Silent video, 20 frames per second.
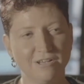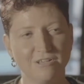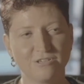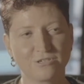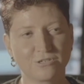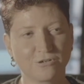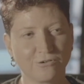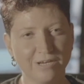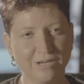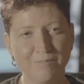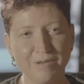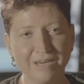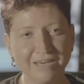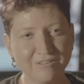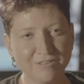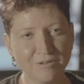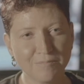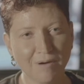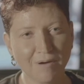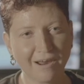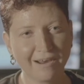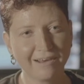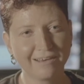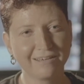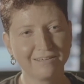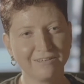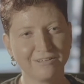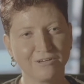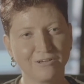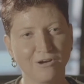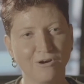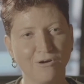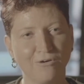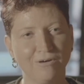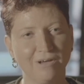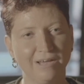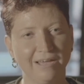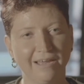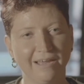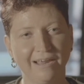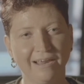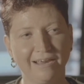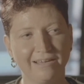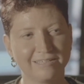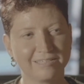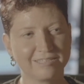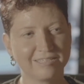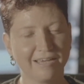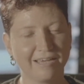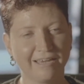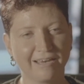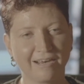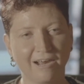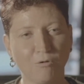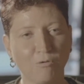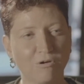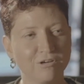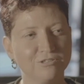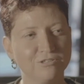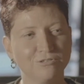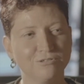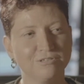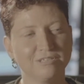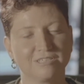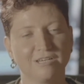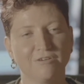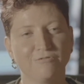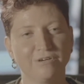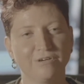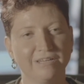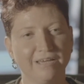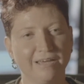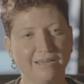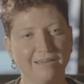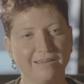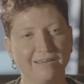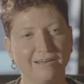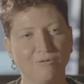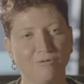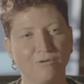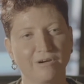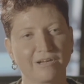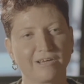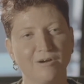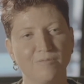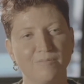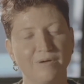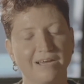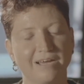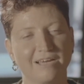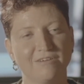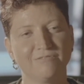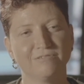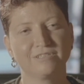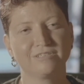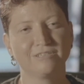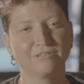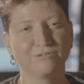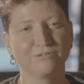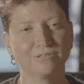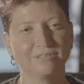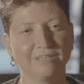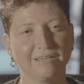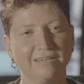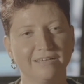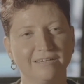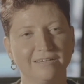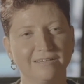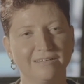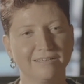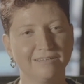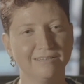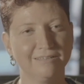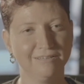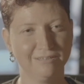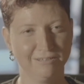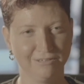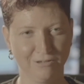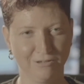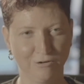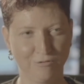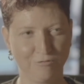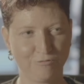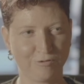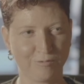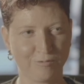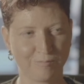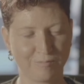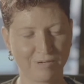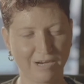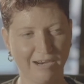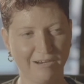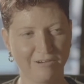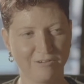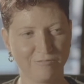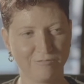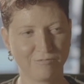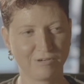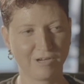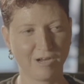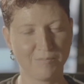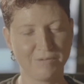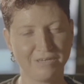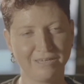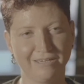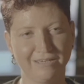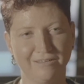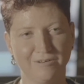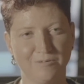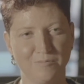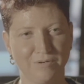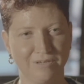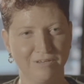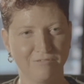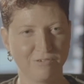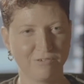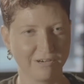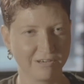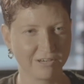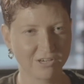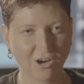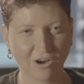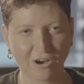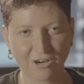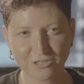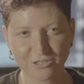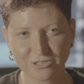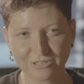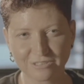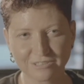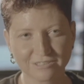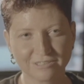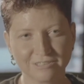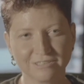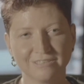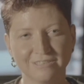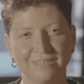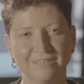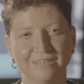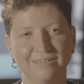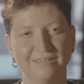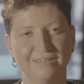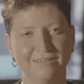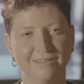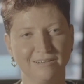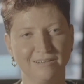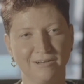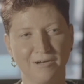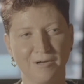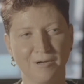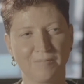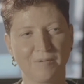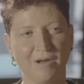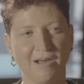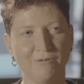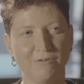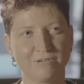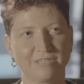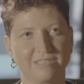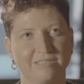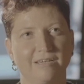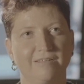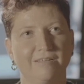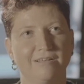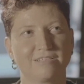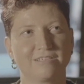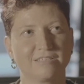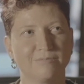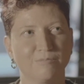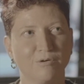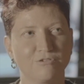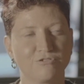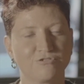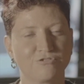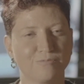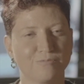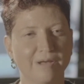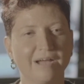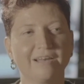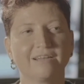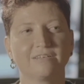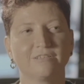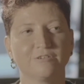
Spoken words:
screaming in the mic, you know, and saying, I want to do this every day, I want to come back every single day, you know, from kind of coming in and being very cautious. I would say that's the most dramatic